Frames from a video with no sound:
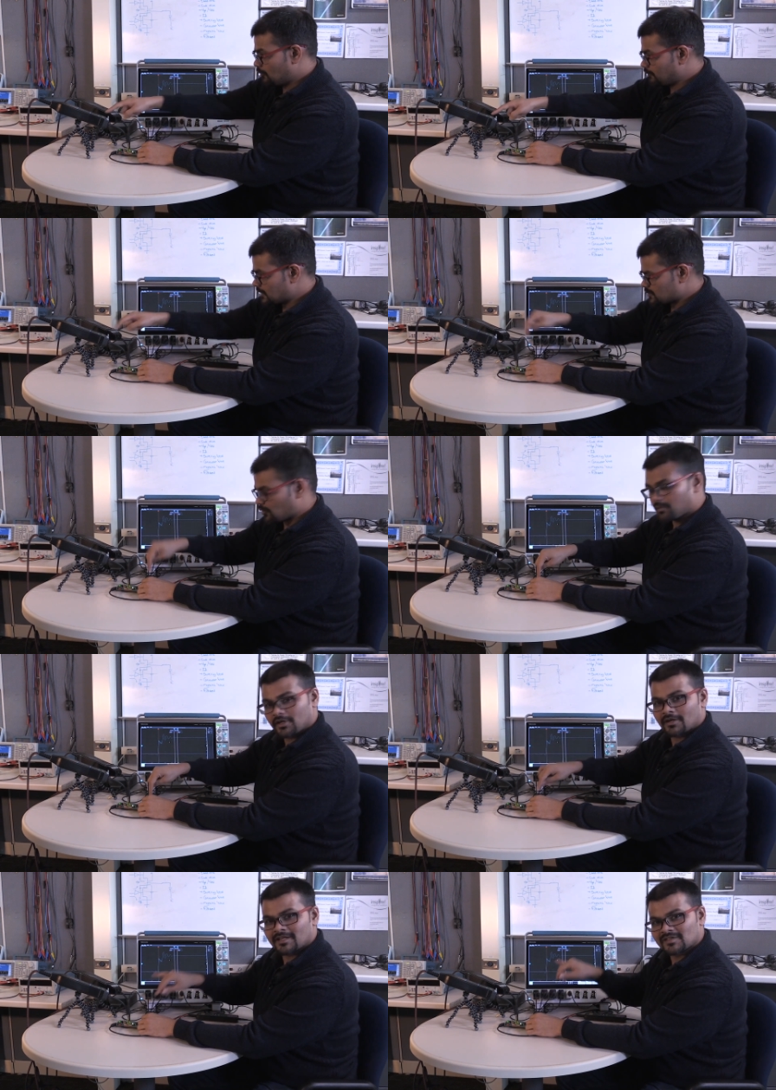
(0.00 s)
move this probe
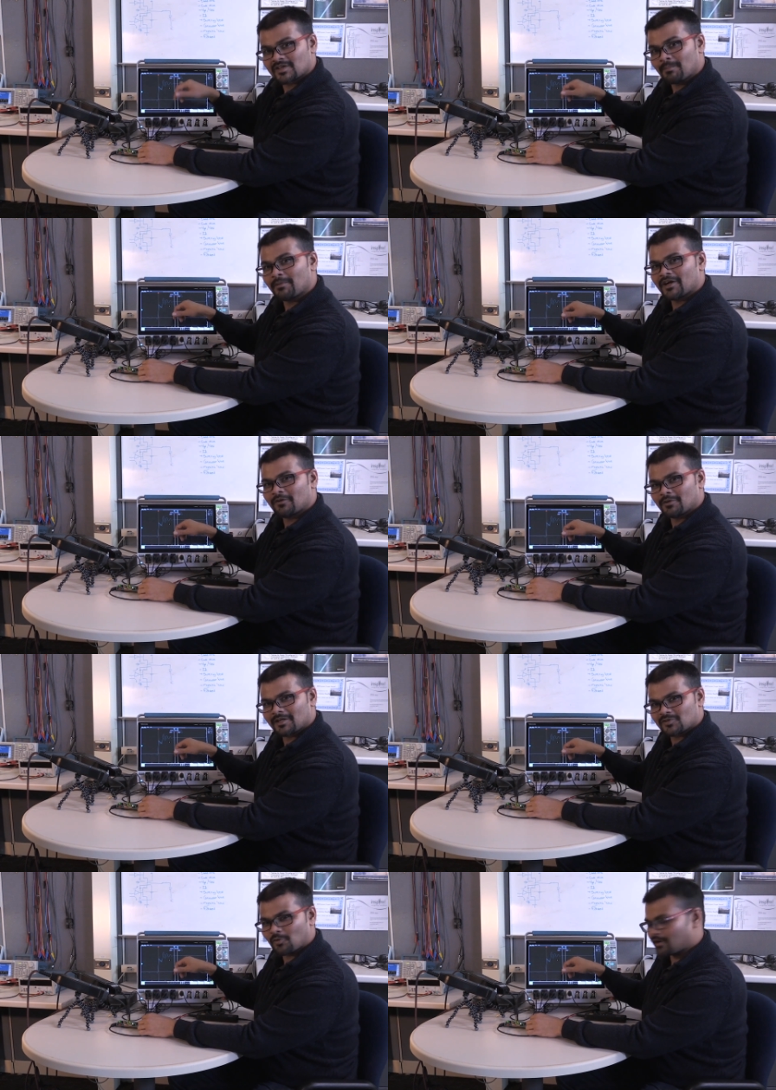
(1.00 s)
here and compare it
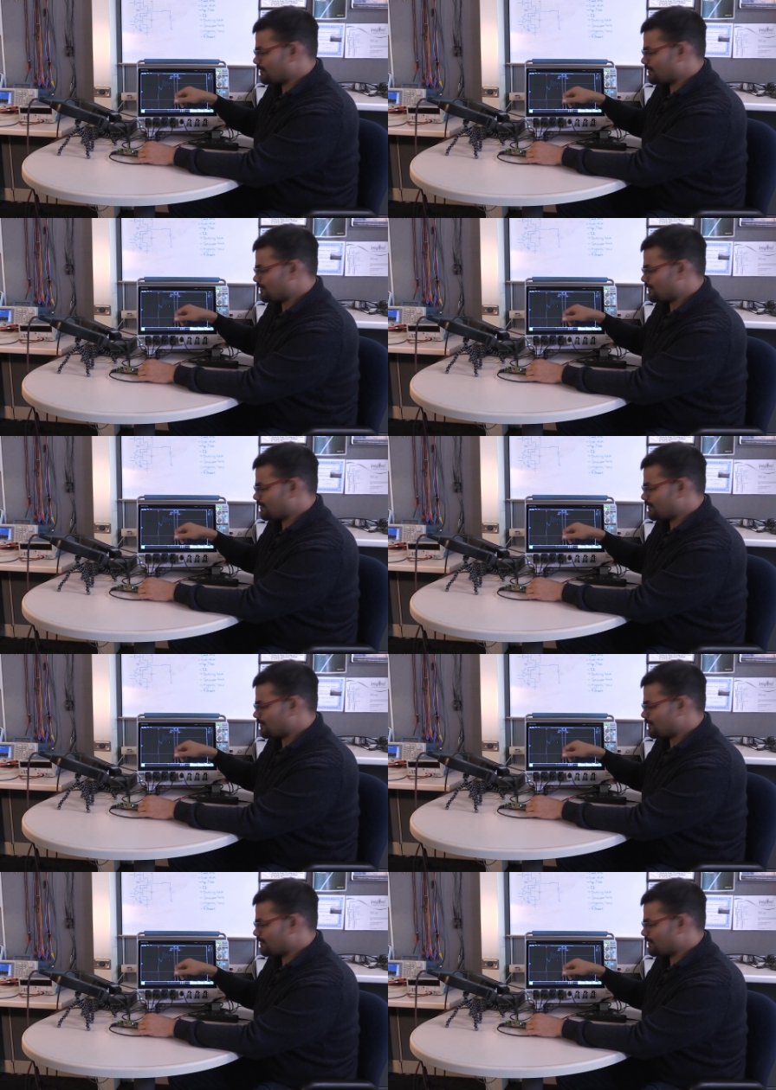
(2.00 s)
with its own